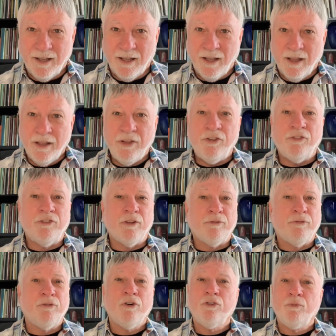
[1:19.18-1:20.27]
This is the
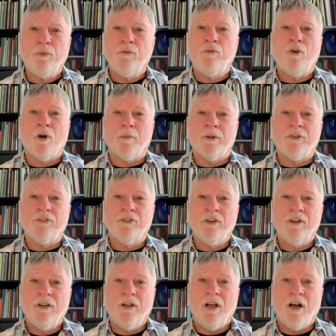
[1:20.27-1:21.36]
first performance
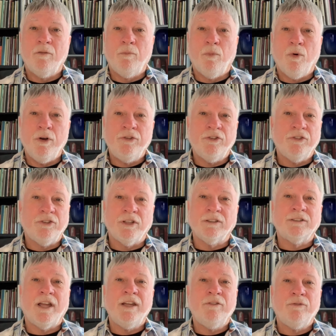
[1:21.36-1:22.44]
of Boyce's
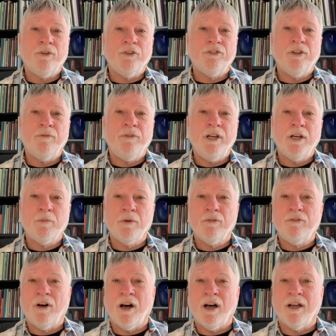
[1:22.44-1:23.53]
delightful Symphony No.
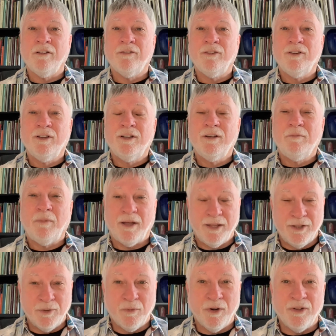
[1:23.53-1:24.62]
5 by the
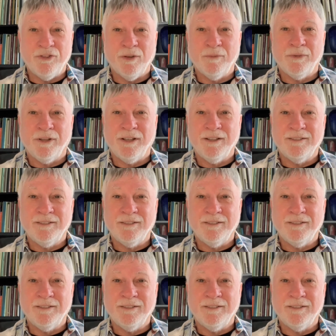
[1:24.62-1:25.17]
Des Moines Symphony.